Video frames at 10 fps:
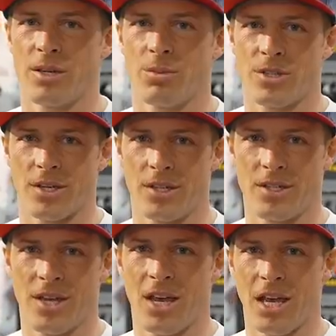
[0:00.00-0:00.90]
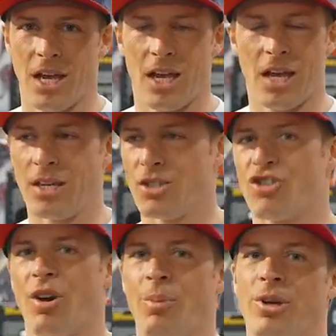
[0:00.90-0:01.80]
Timbersleds and
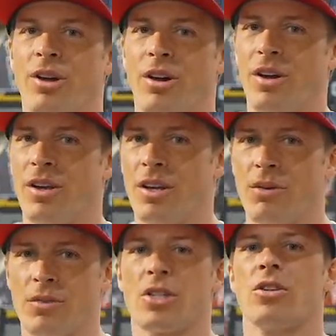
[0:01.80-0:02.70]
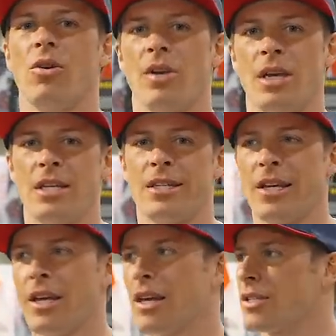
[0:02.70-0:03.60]
jumping on it, it was so
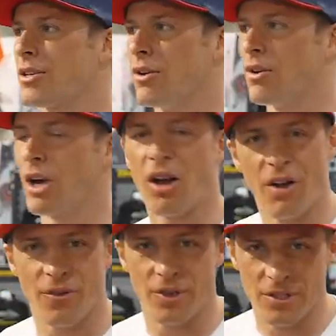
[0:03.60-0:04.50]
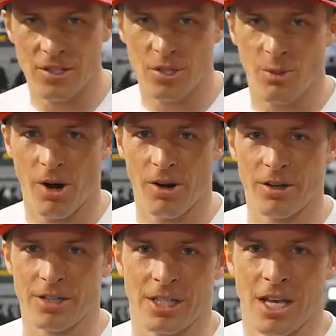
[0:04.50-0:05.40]
easy and so confidence
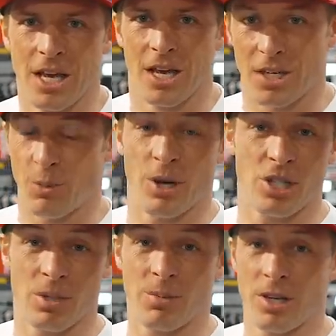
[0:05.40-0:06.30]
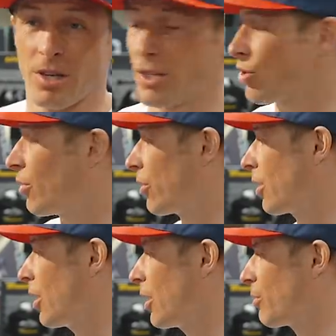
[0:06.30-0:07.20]
inspiring, especially being a shorter
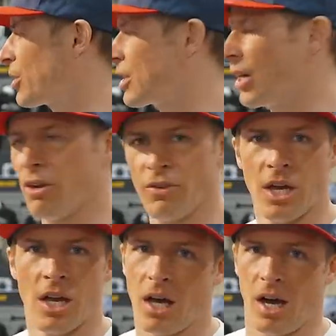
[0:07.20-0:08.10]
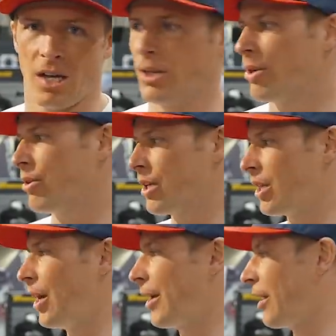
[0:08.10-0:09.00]
guy like myself. I literally
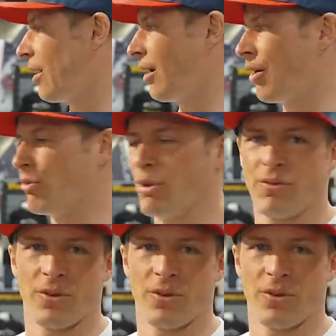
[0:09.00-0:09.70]
like, I rode